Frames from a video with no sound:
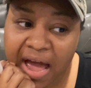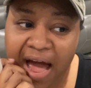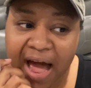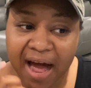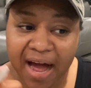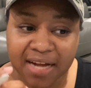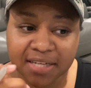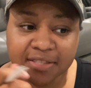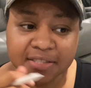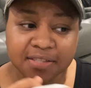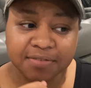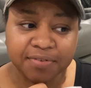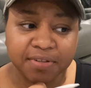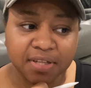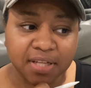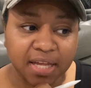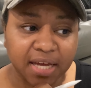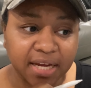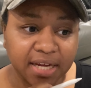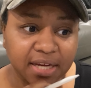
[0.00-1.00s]
I just feel
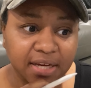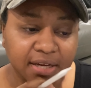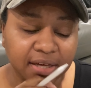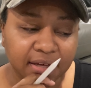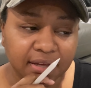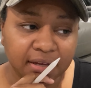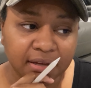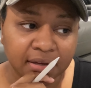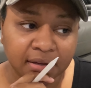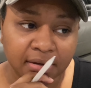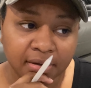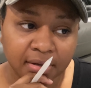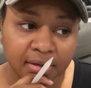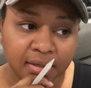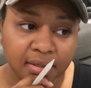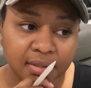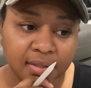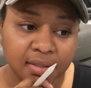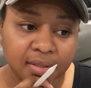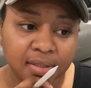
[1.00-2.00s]
like
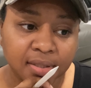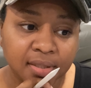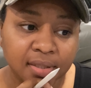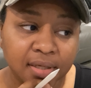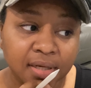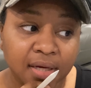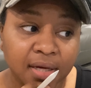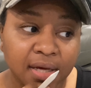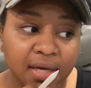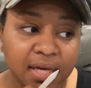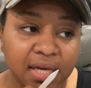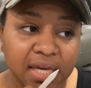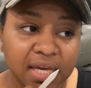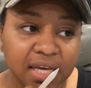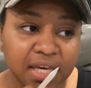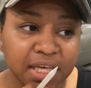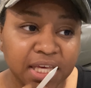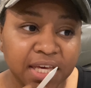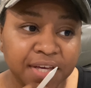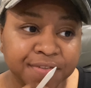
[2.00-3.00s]

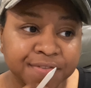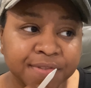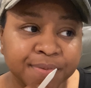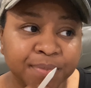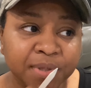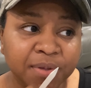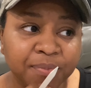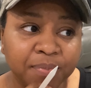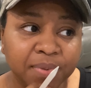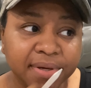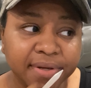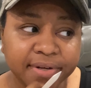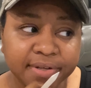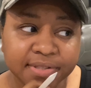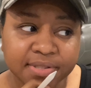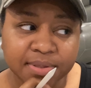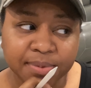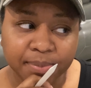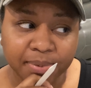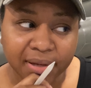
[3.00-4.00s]
it gives me beauty
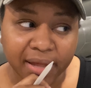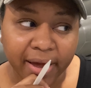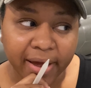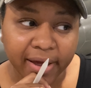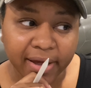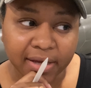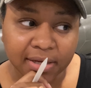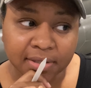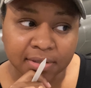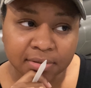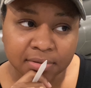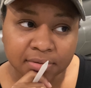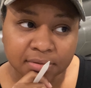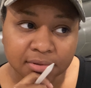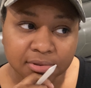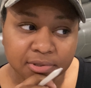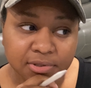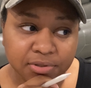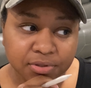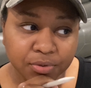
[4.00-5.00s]
supply
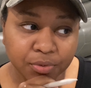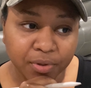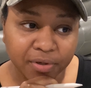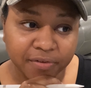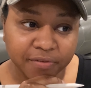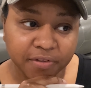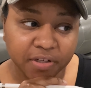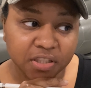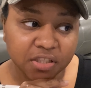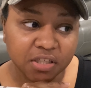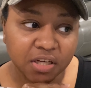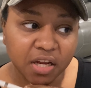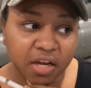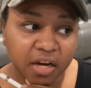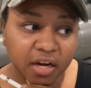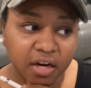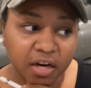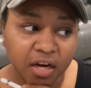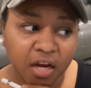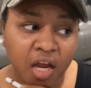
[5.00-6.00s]
store virgin
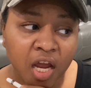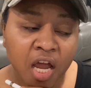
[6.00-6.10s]
hair.